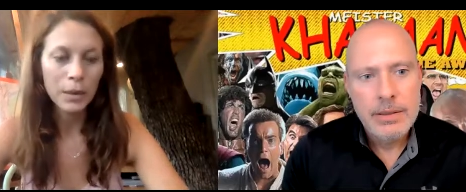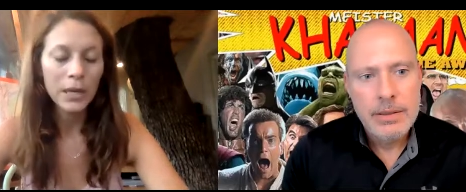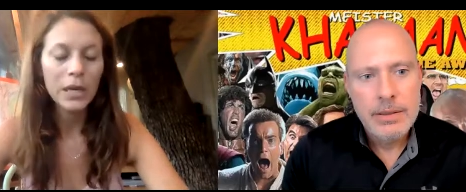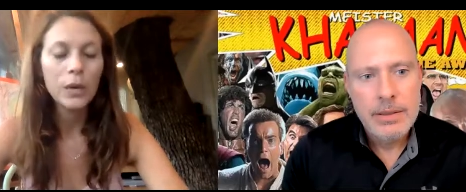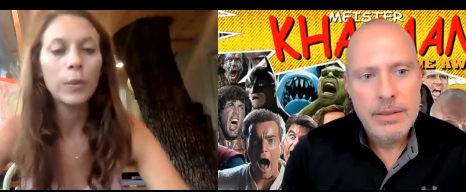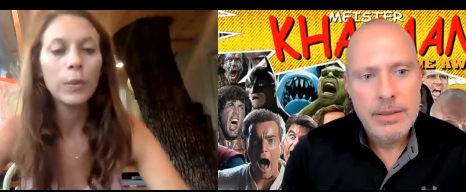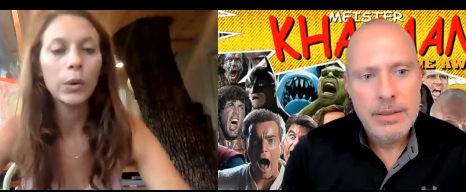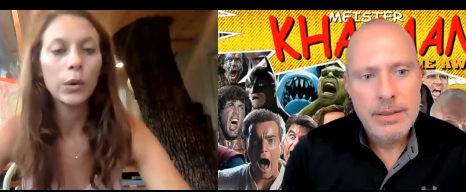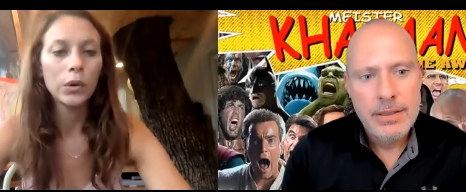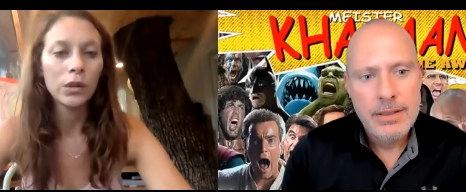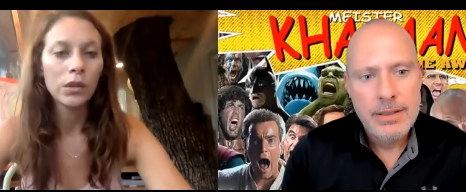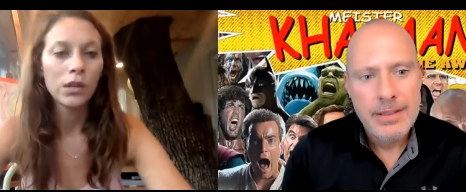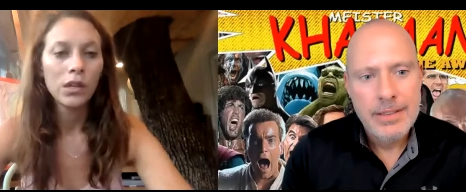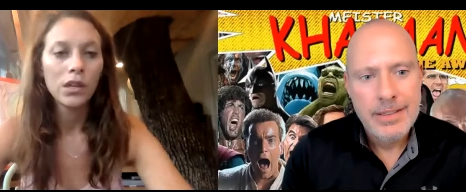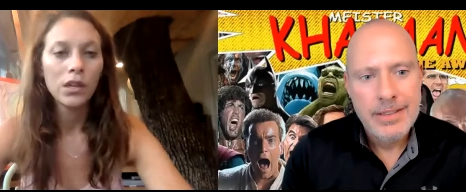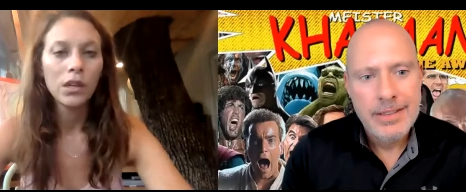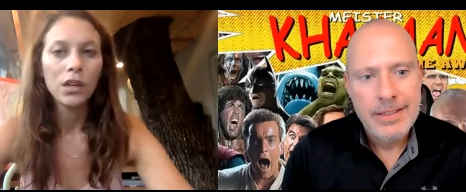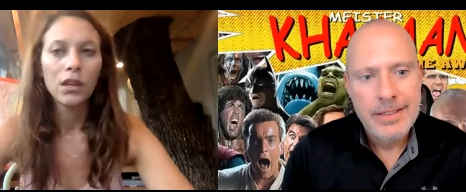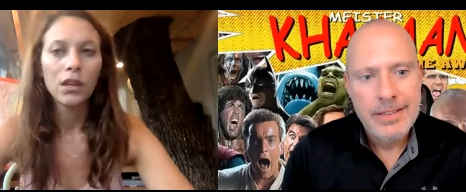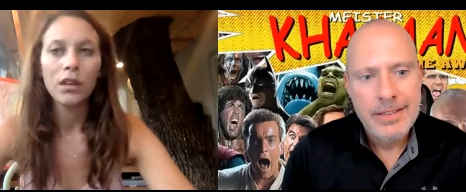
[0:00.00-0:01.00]
Speaker 1: people
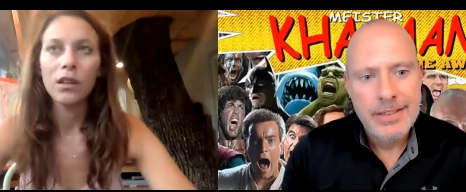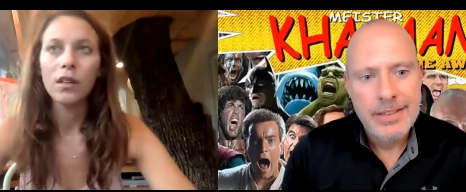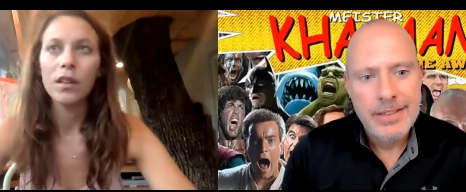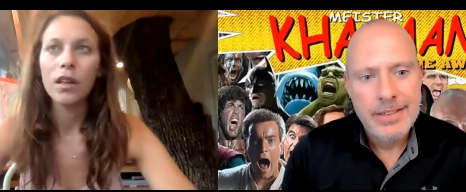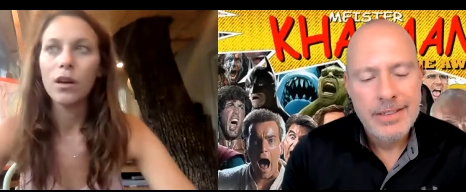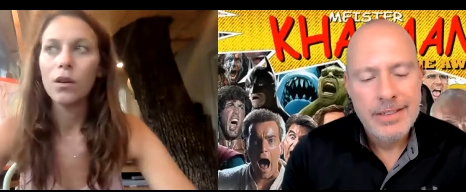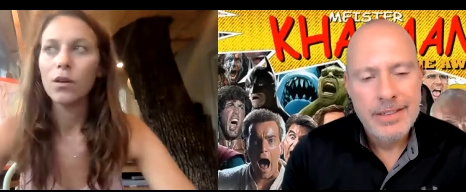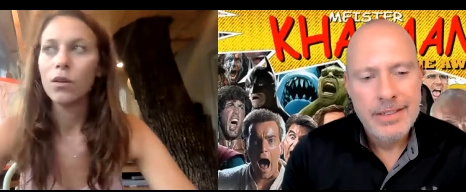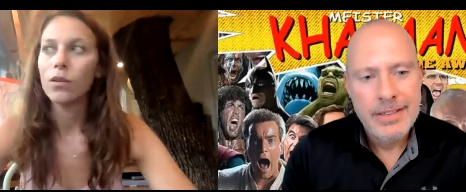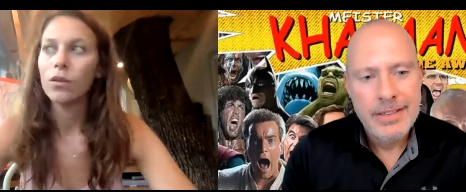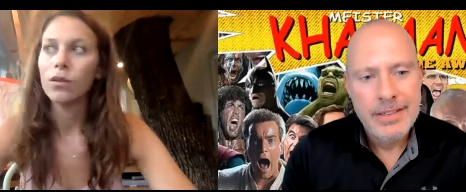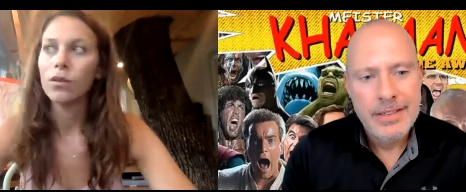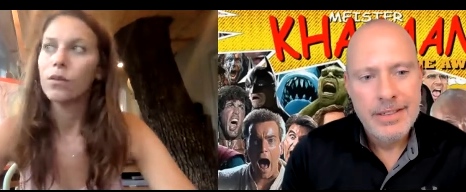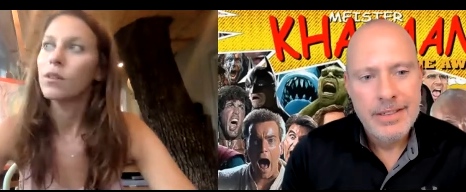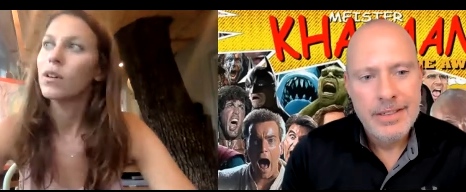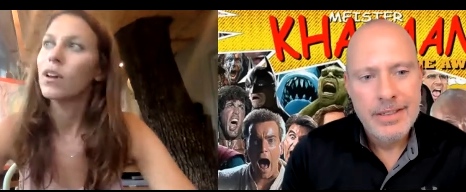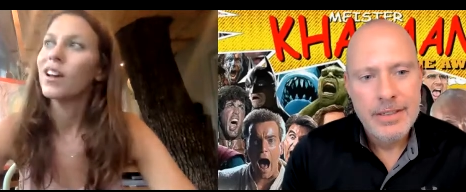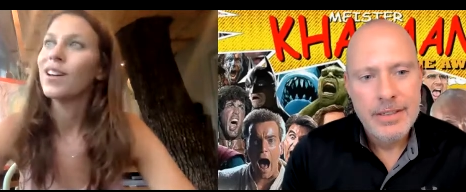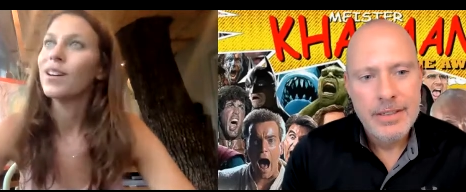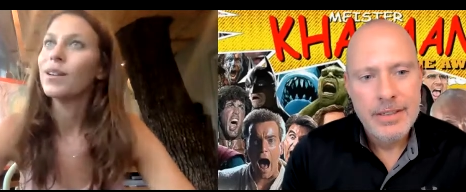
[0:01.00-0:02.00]
that,
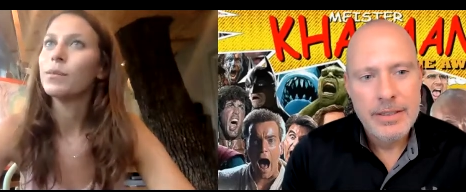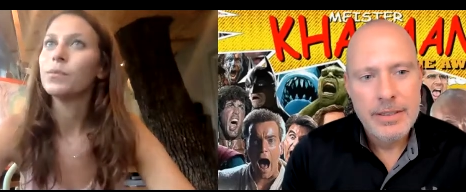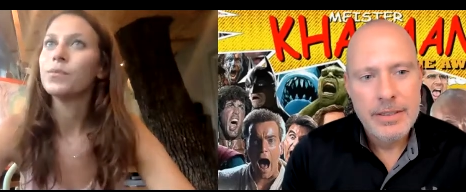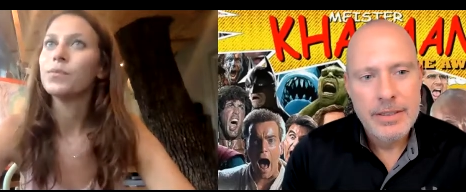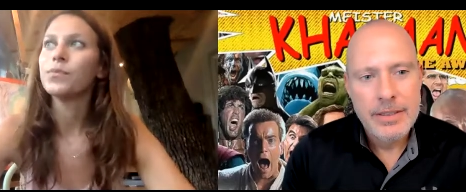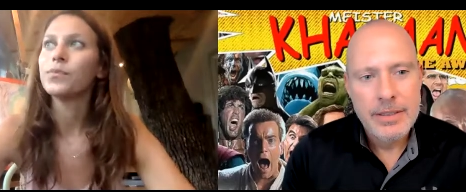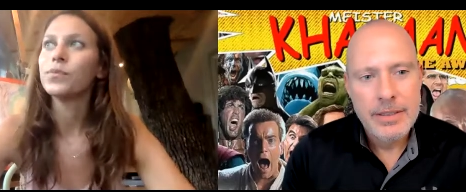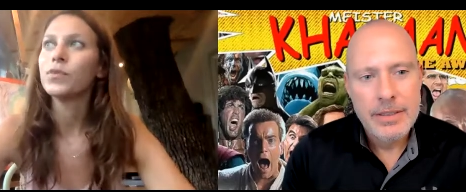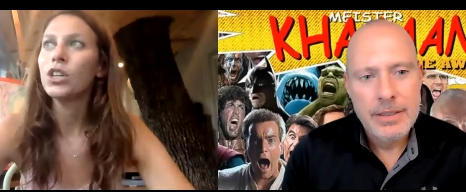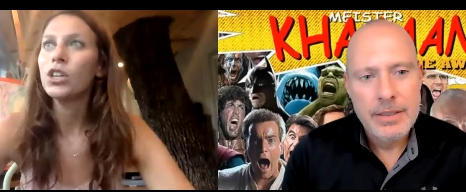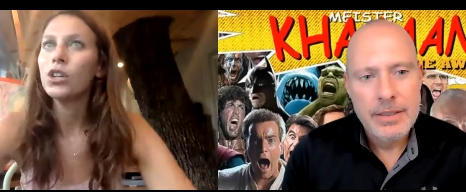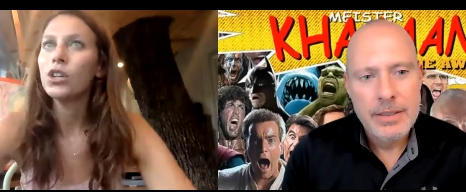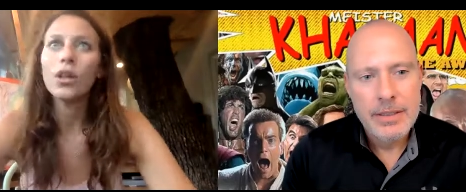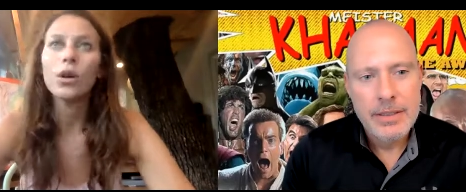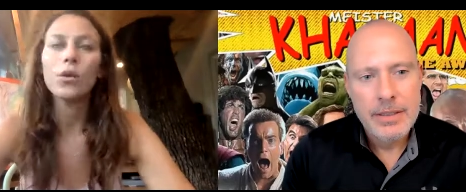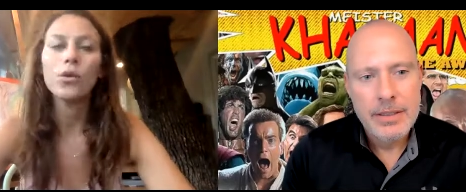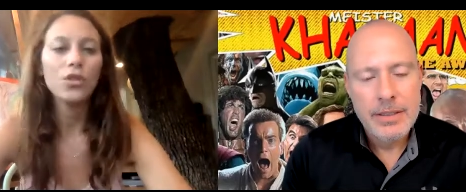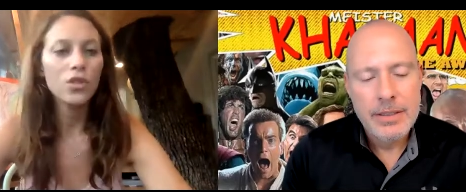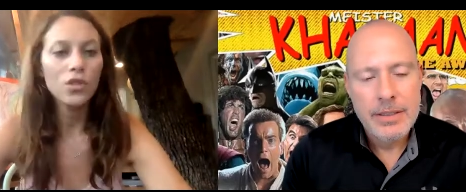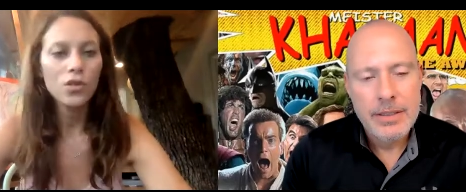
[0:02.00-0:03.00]
um, you know,
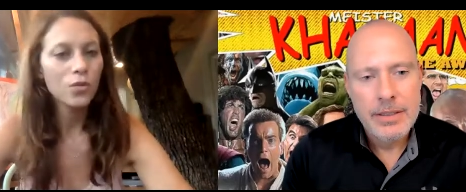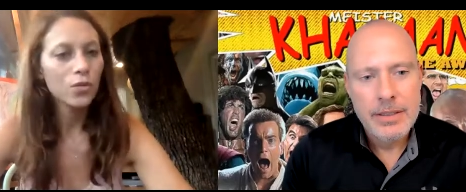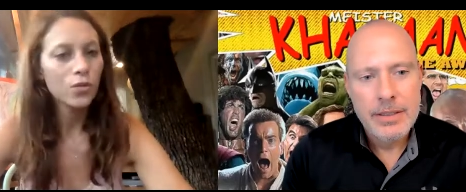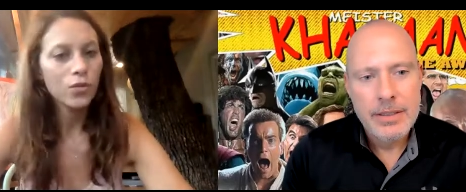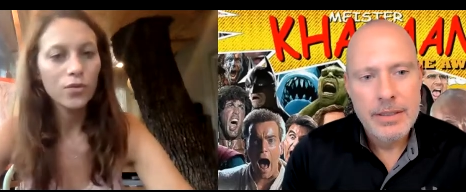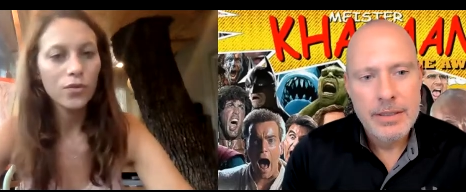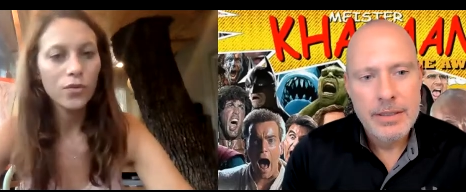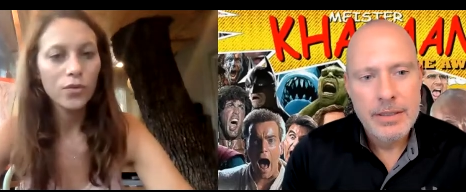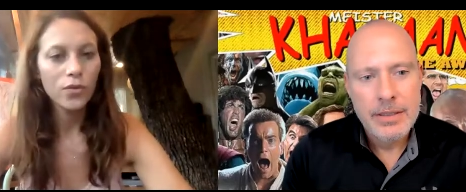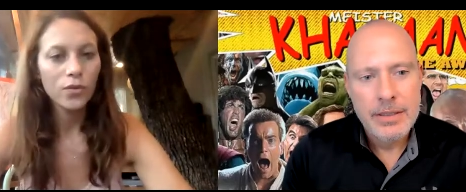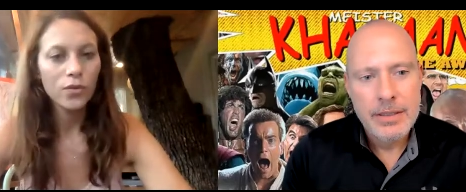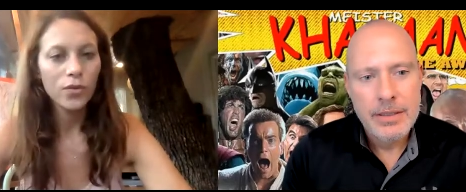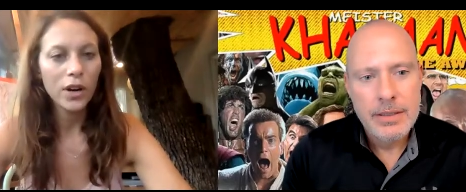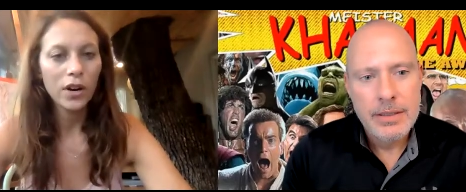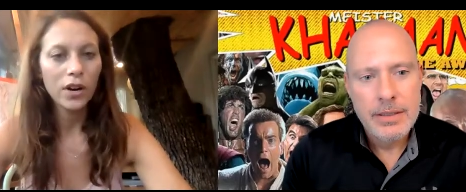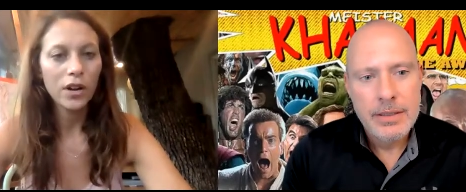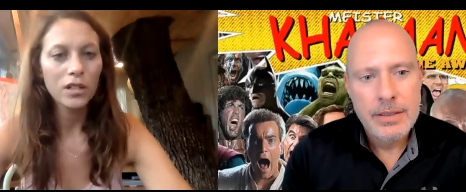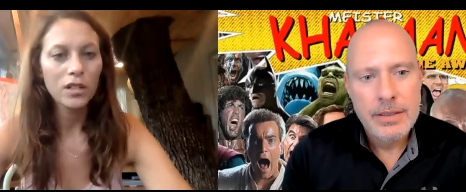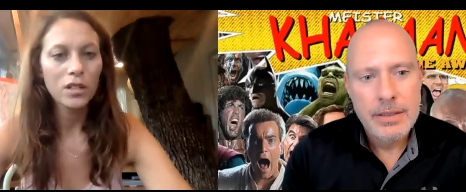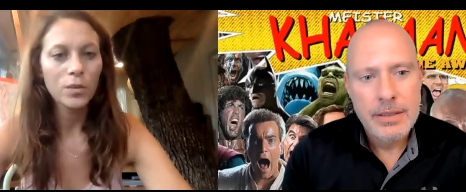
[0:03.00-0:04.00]
they were just
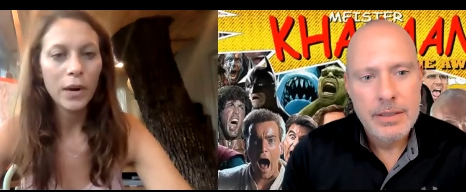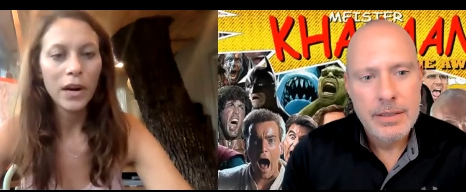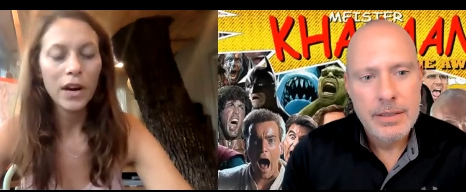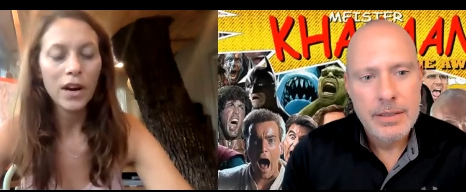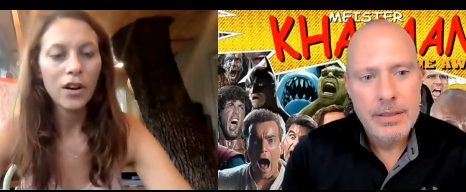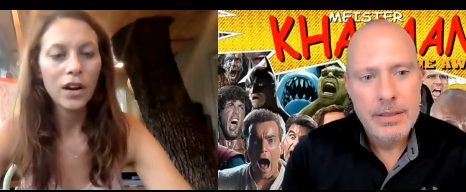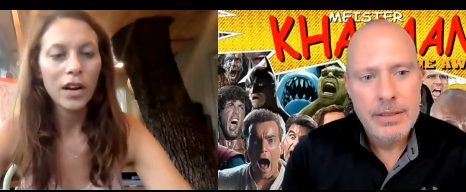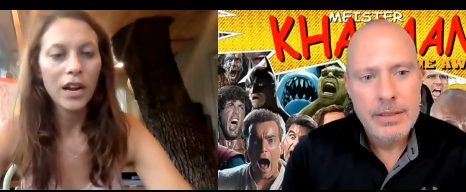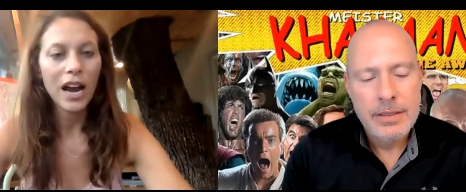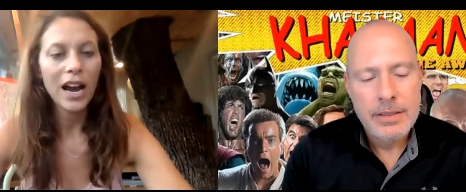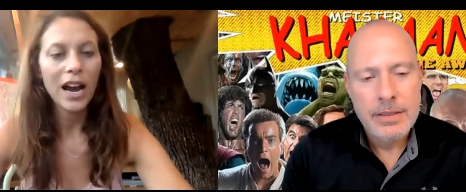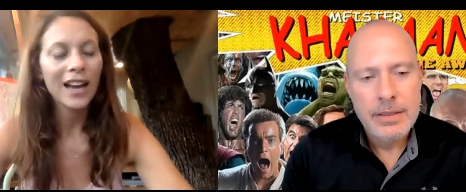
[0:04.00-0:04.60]
very inspiring.